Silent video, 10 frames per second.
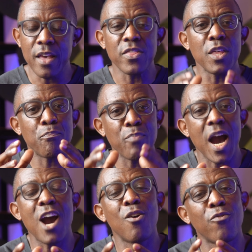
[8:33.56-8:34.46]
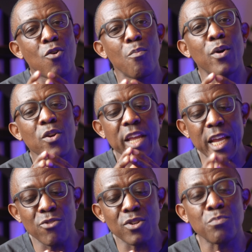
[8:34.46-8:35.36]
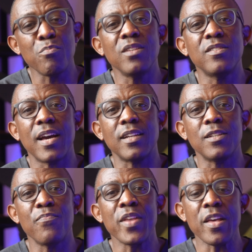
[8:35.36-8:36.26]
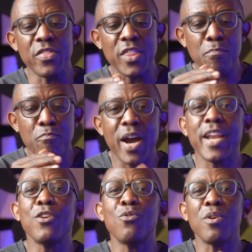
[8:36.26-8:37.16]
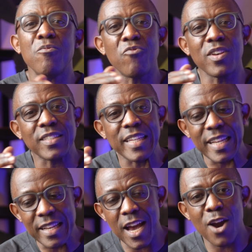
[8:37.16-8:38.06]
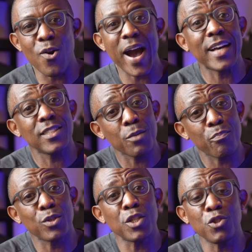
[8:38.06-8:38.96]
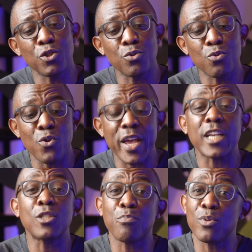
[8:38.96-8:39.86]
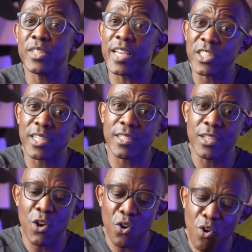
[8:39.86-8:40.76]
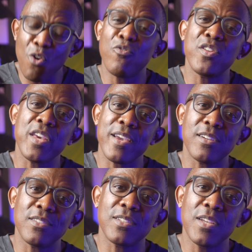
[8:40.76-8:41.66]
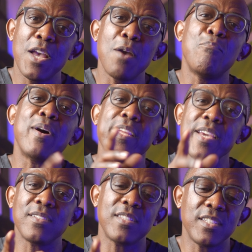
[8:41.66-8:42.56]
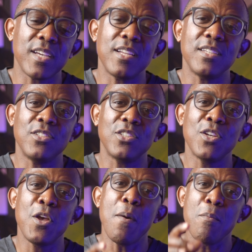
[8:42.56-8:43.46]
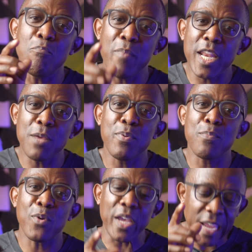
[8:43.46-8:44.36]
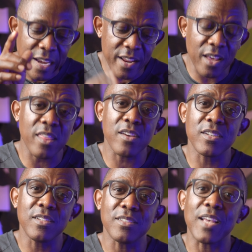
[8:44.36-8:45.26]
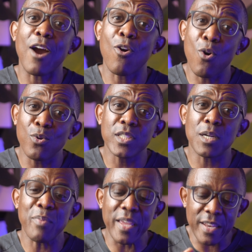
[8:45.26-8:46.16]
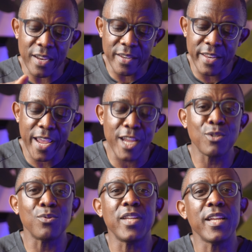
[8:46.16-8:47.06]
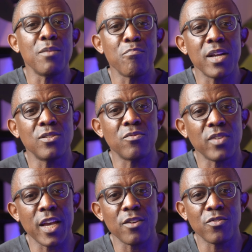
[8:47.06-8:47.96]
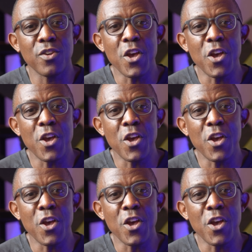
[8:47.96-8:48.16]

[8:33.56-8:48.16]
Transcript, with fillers: The power of compound interest means that the money you invest in now has the potential to grow exponentially over the years. But here's the challenge. Many people in their thirties are caught up in the day-to-day demands of life.